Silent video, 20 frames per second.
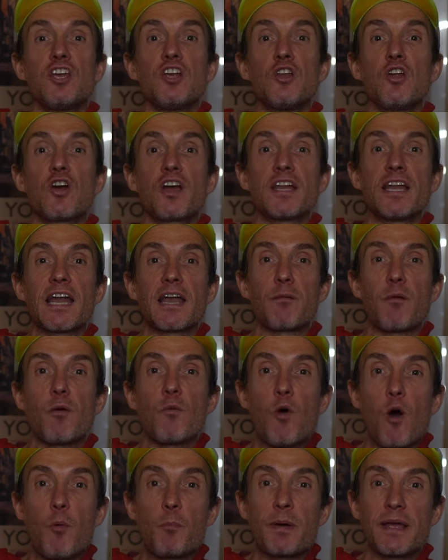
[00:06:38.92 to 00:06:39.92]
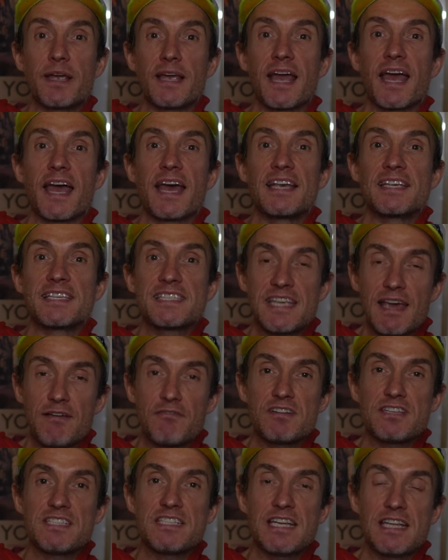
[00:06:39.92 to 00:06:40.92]
You're looking at a whopping
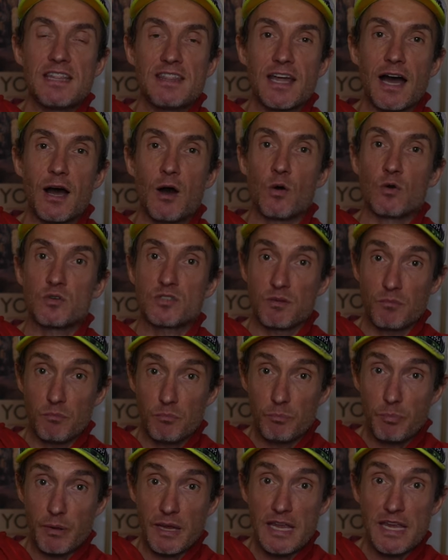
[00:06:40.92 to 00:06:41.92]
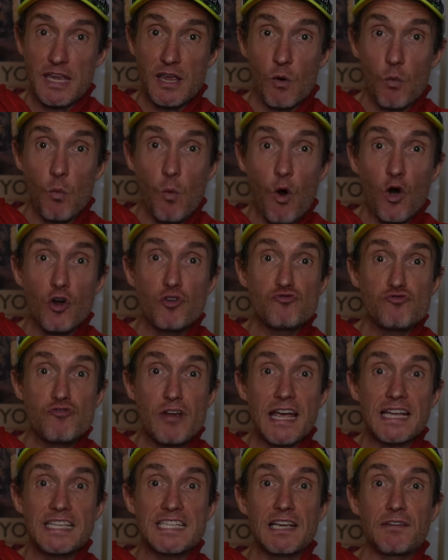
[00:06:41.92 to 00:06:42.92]
70,000 B-1
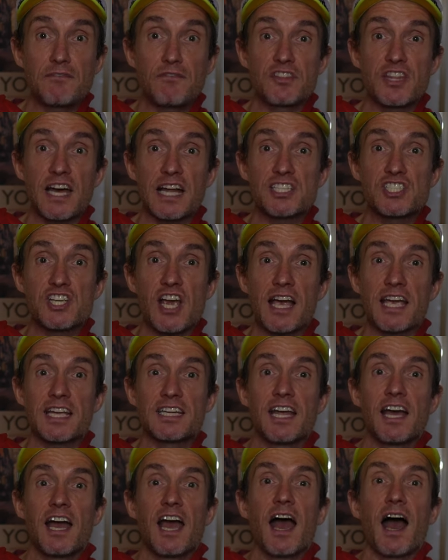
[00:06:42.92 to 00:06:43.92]
rating for that jacket.